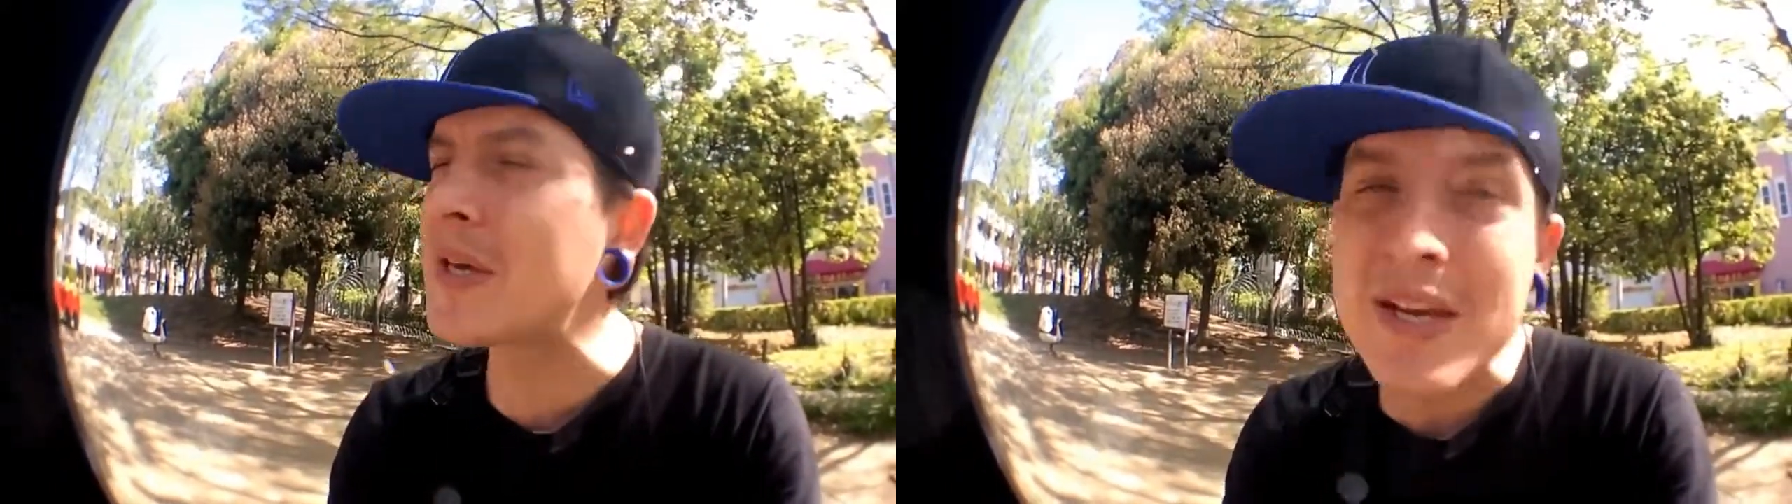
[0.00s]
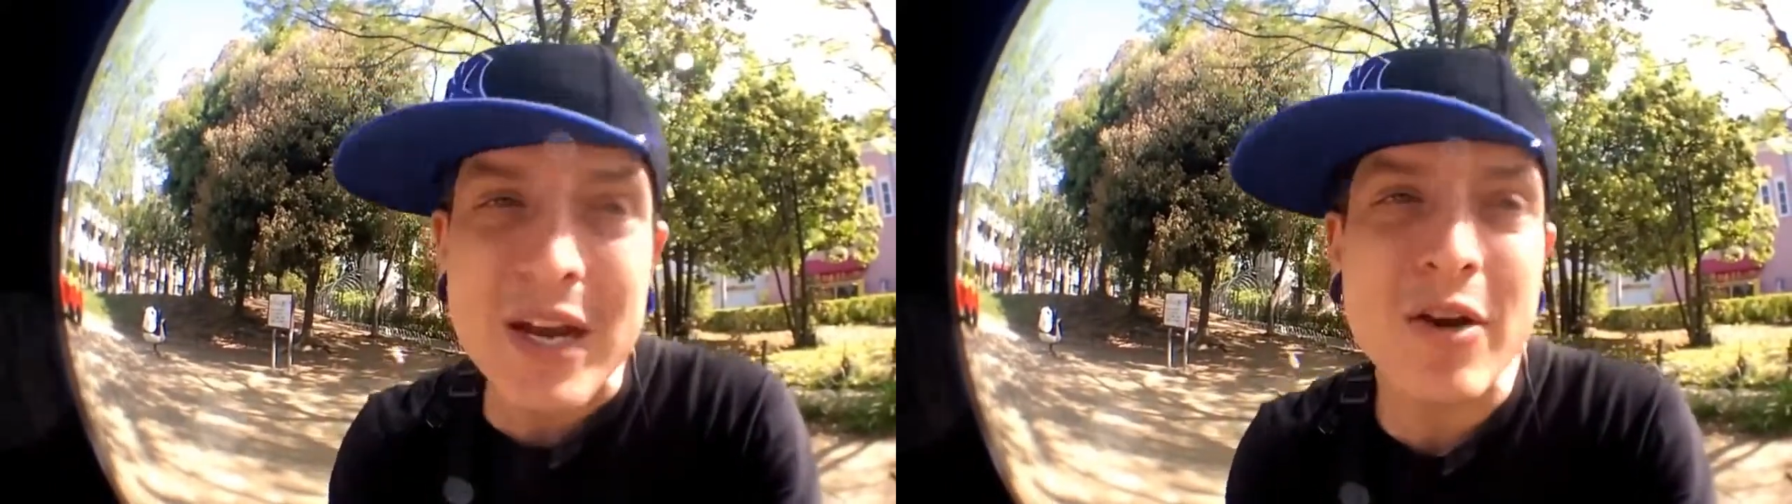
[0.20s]

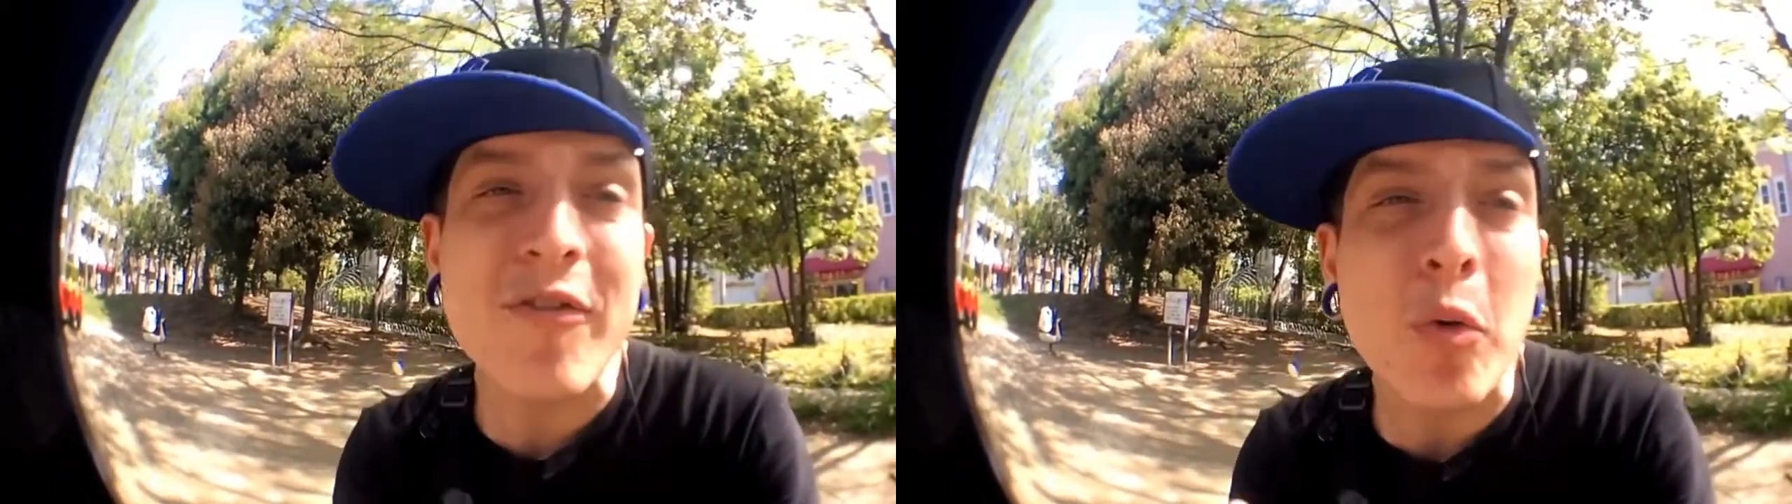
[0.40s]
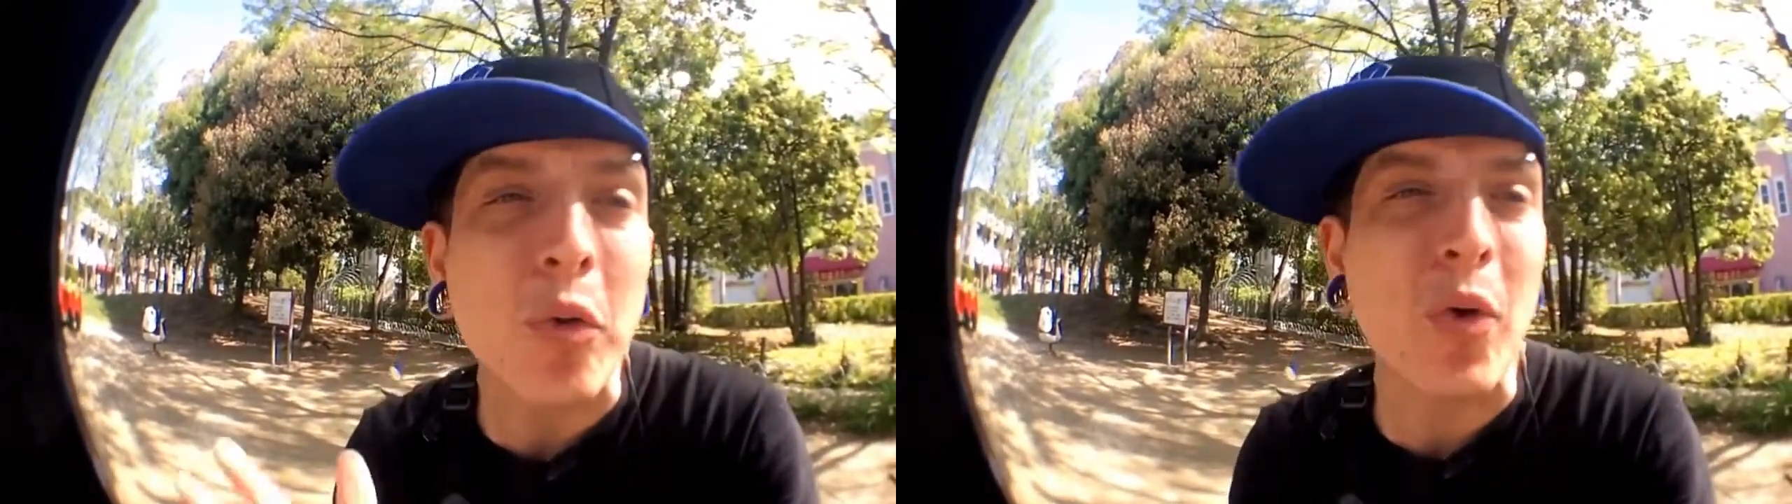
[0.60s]
Be
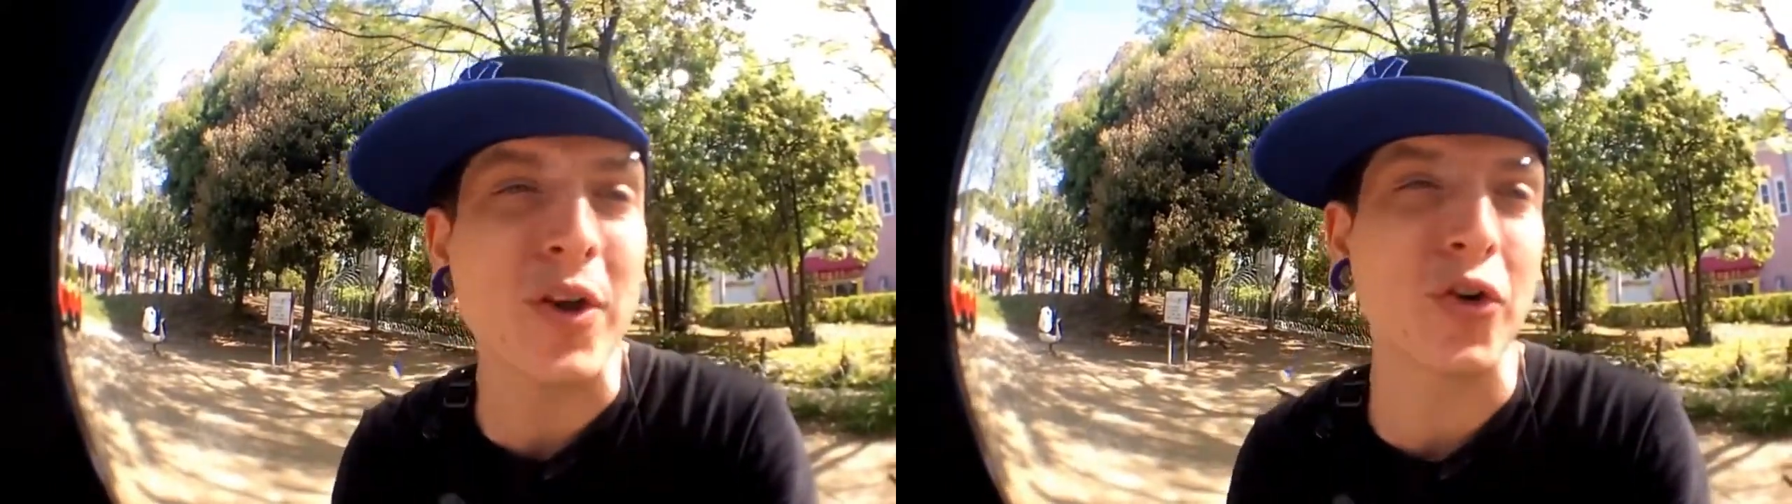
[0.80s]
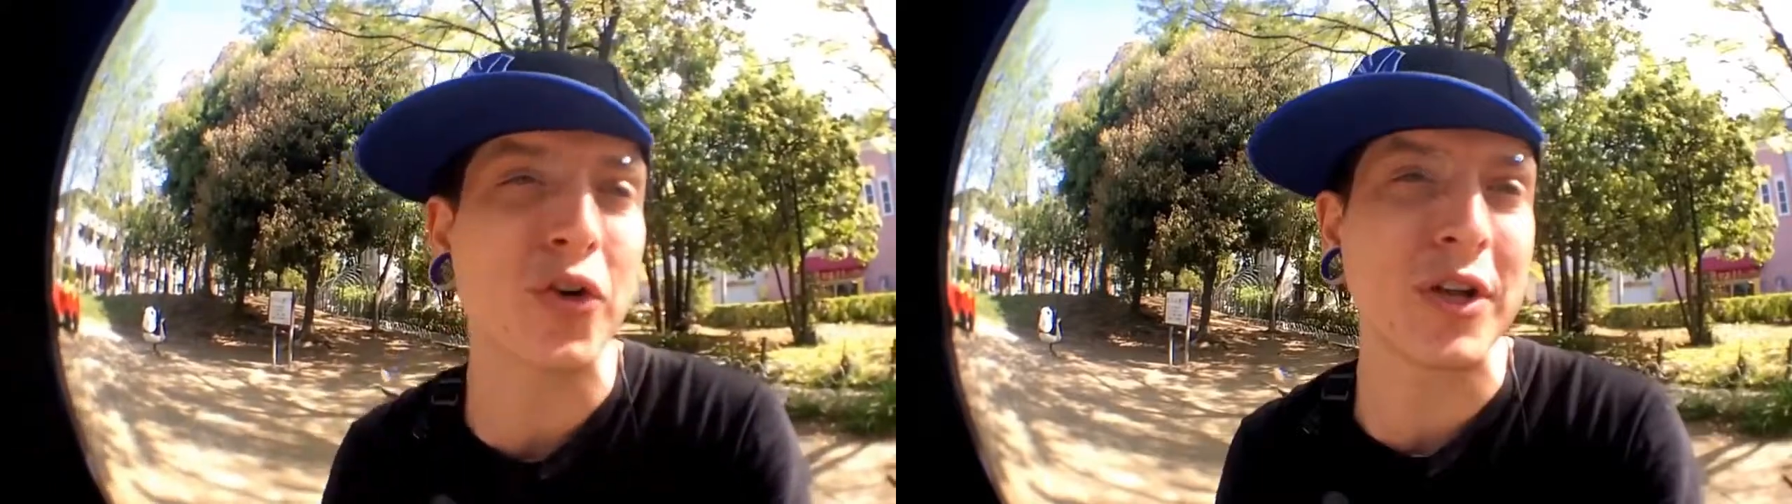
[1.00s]
careful with
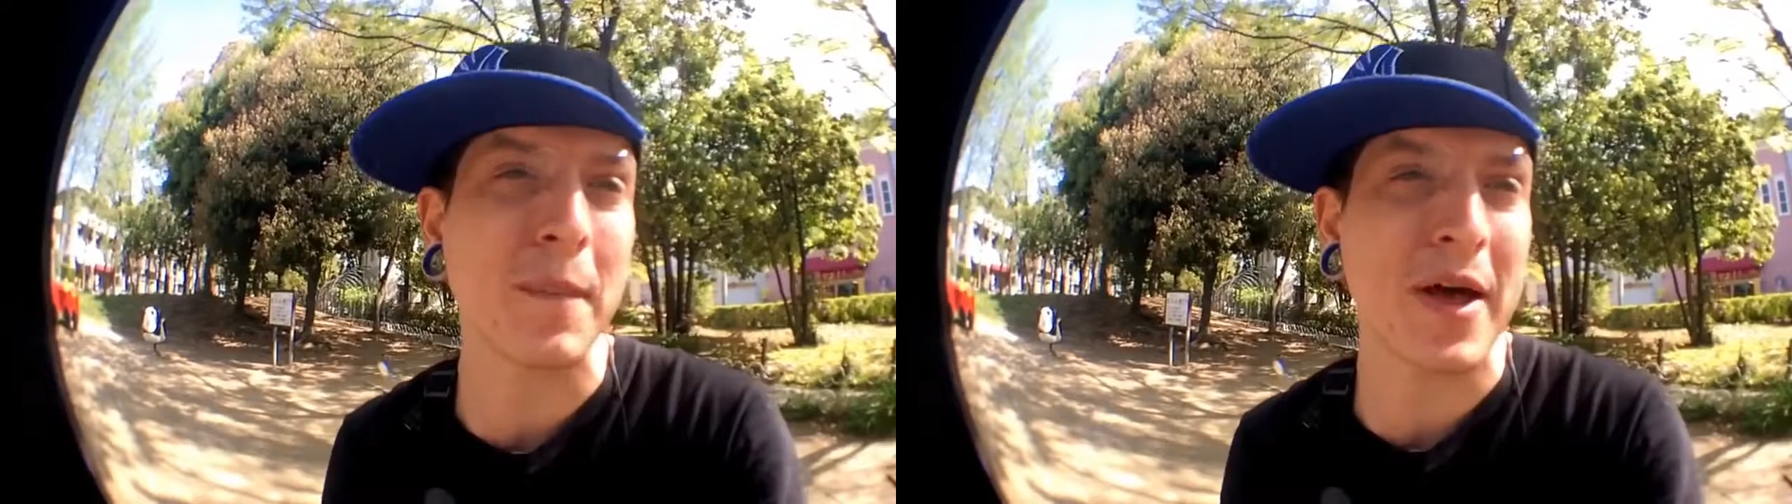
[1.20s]
what you're learning